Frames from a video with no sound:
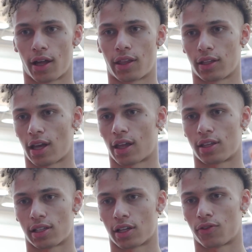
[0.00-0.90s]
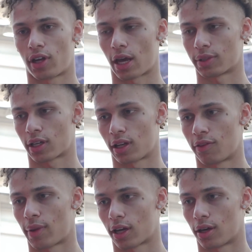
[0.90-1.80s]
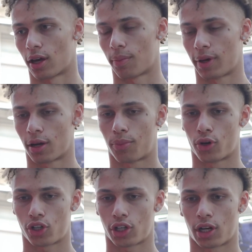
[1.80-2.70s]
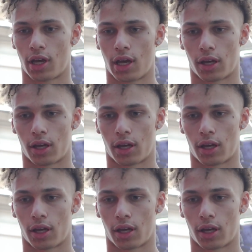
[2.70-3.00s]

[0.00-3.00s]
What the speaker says: I think now these last few games, I can even make a bigger push and,